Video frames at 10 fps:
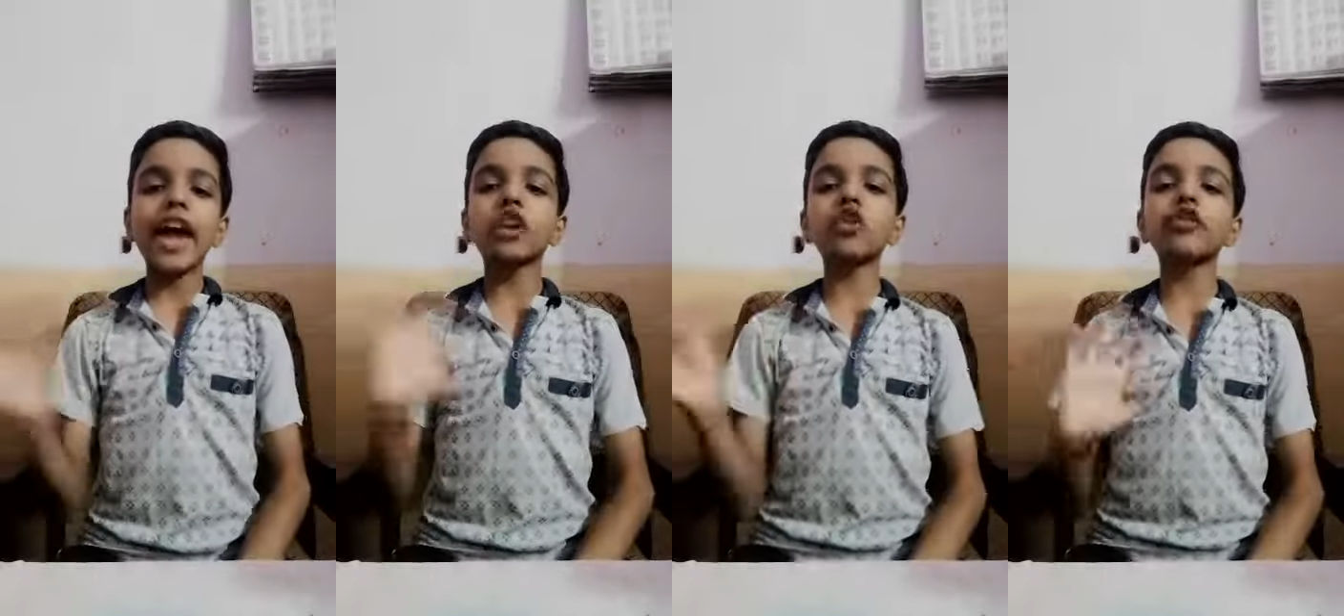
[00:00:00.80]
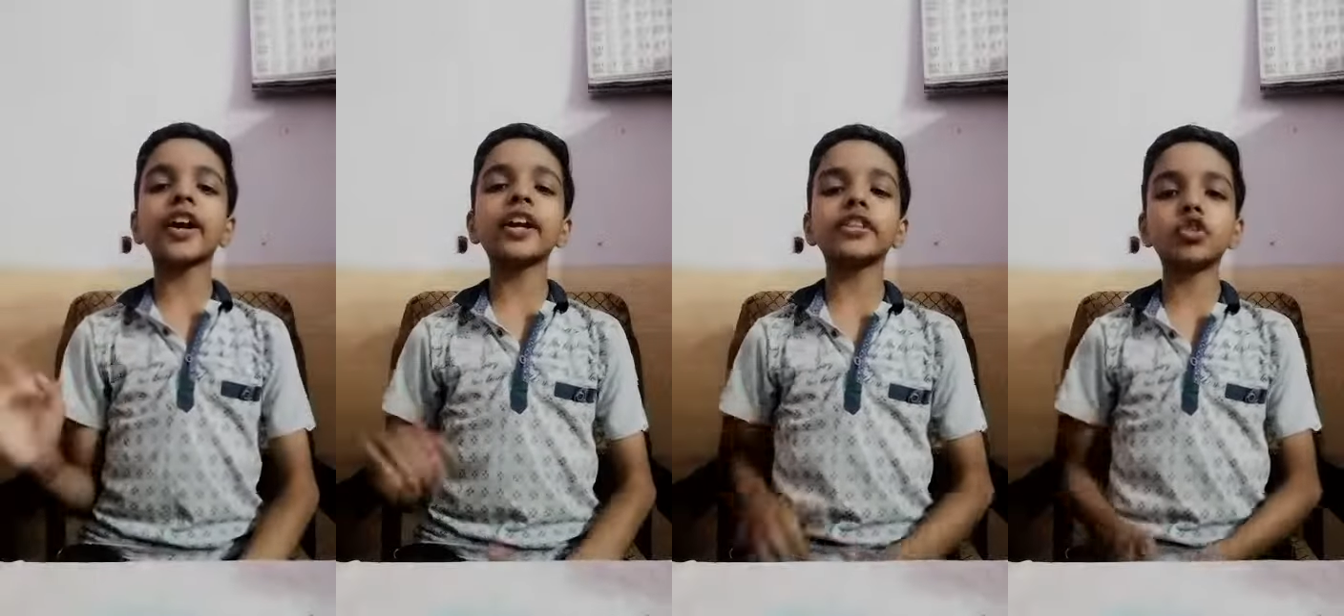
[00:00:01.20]
Hello
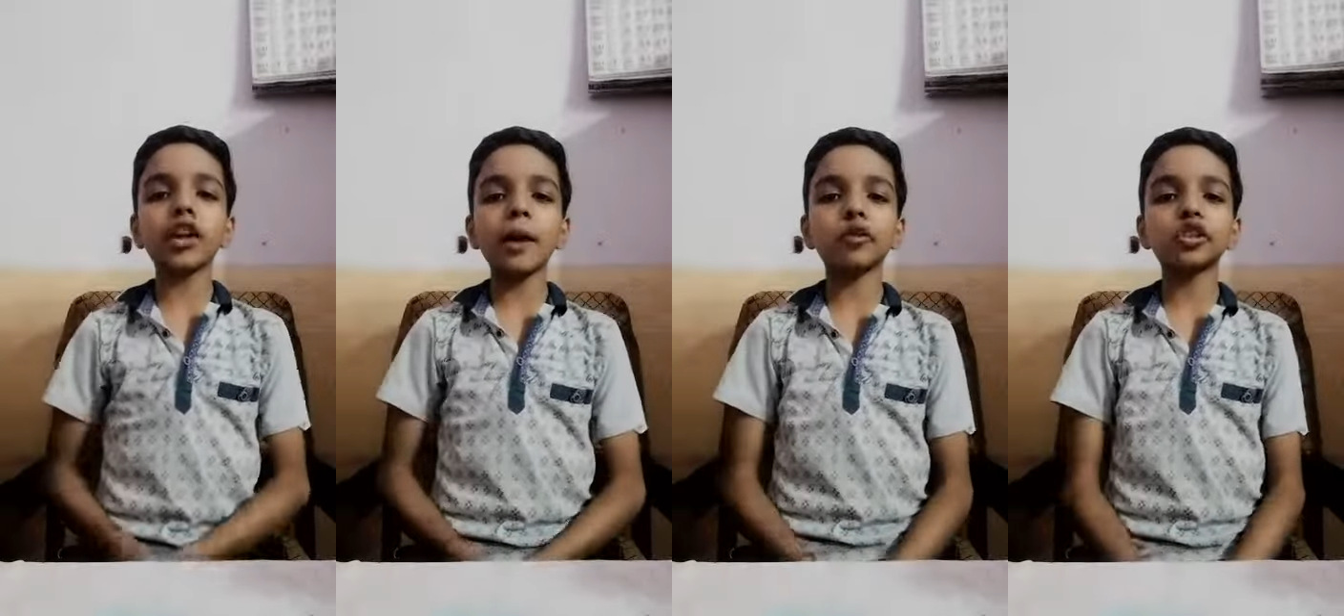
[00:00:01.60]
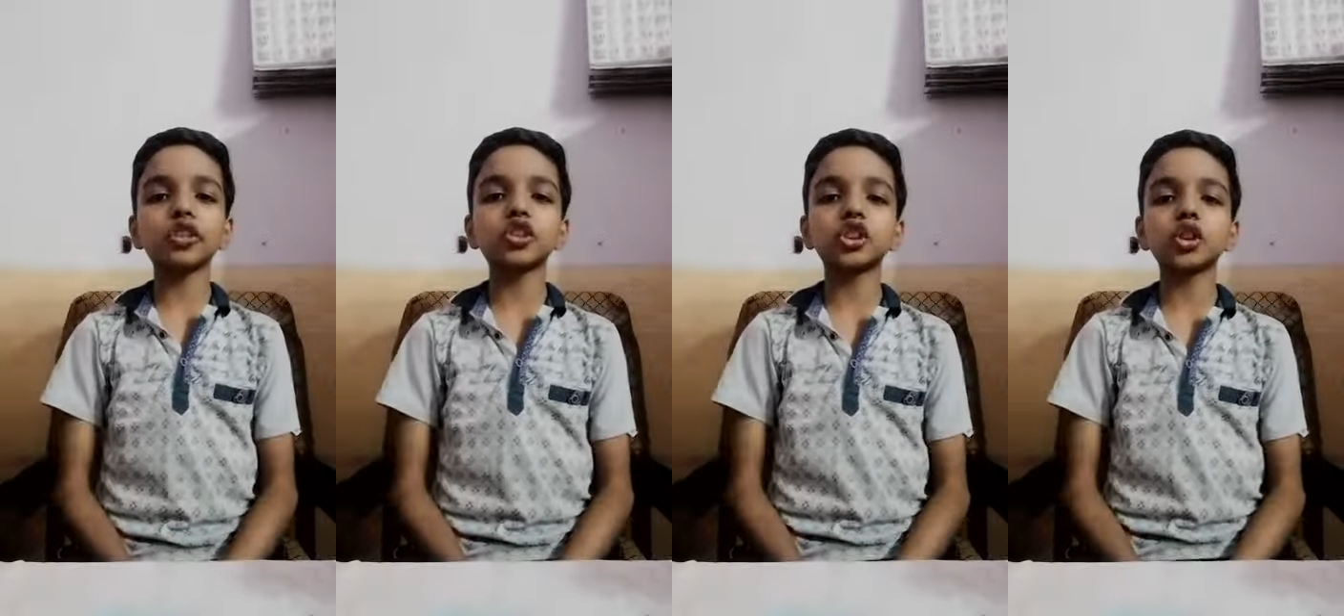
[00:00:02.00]
friends, today I am
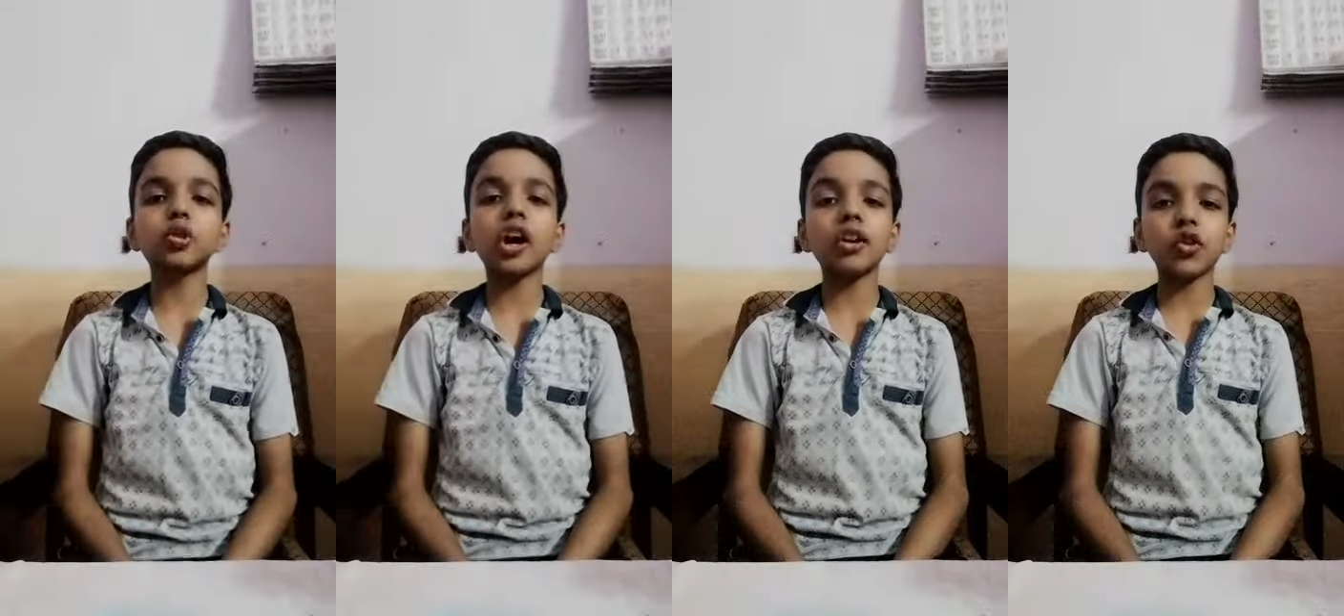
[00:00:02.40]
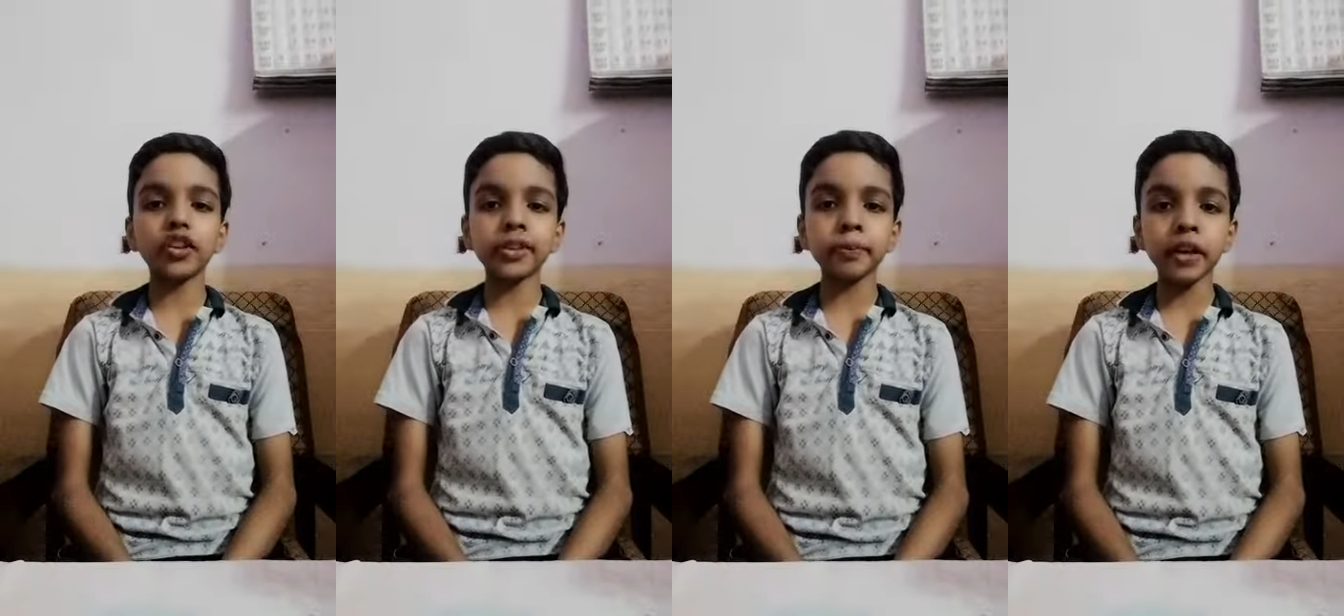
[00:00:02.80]
going to show you a
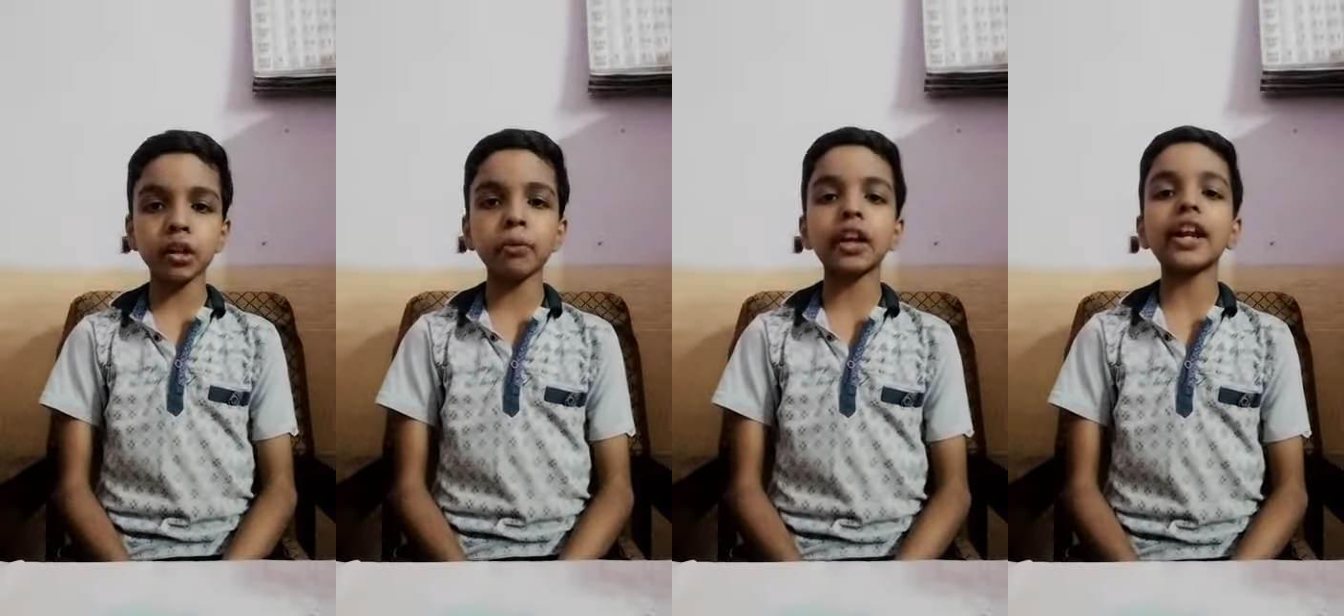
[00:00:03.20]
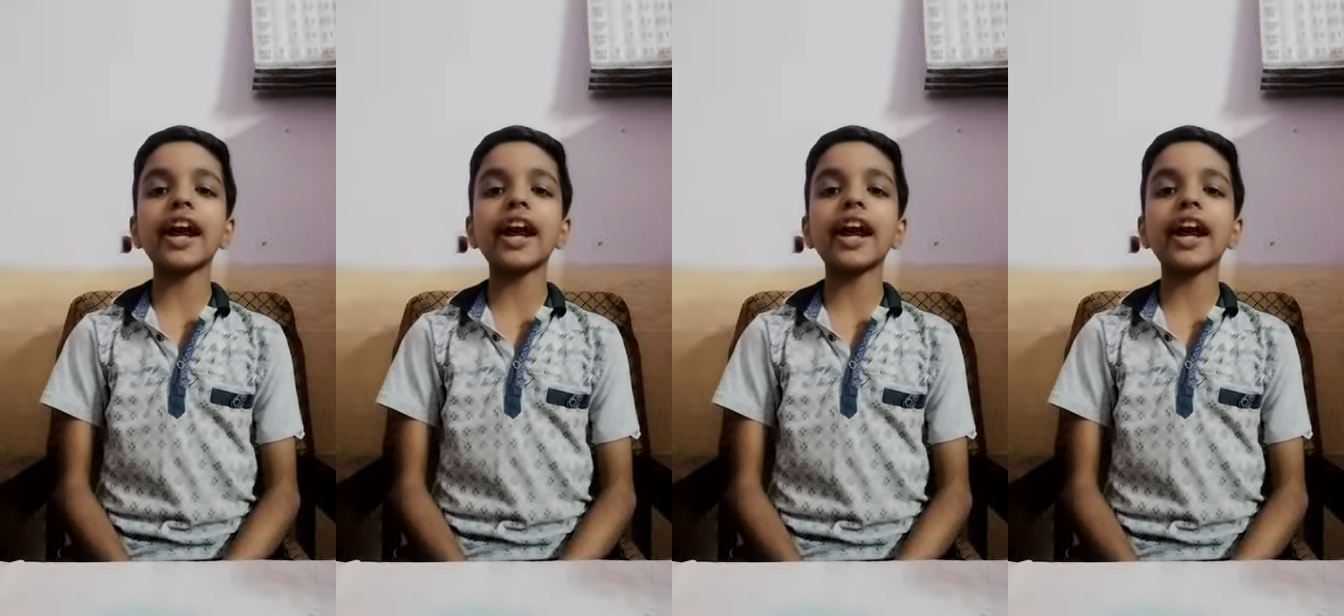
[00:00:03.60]
new experiment